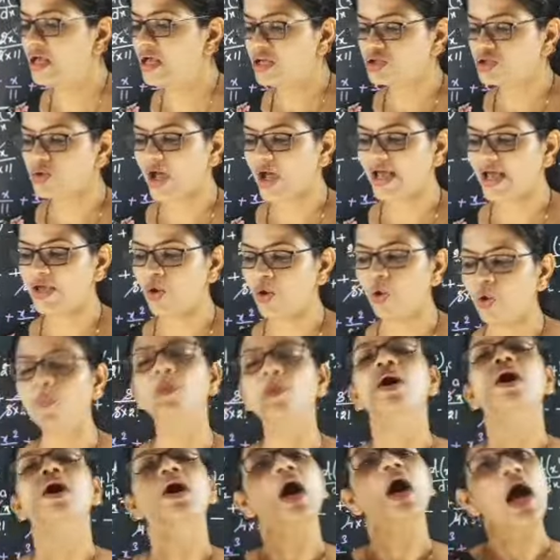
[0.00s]
So I hope,
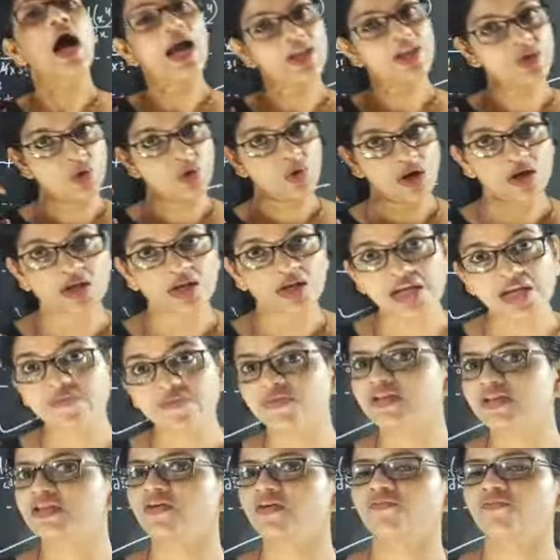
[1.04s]
are you agreeing
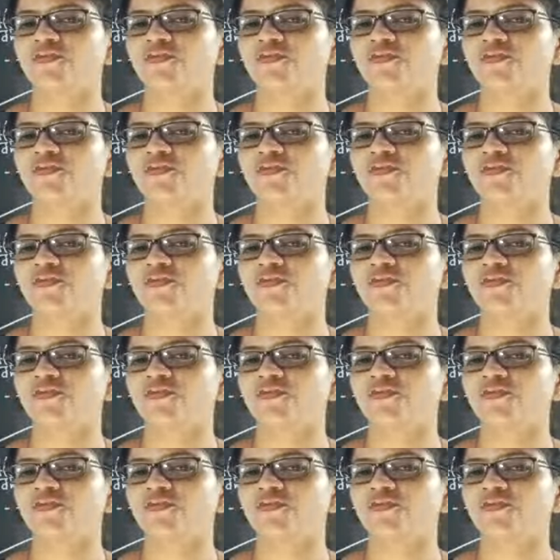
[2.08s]
with the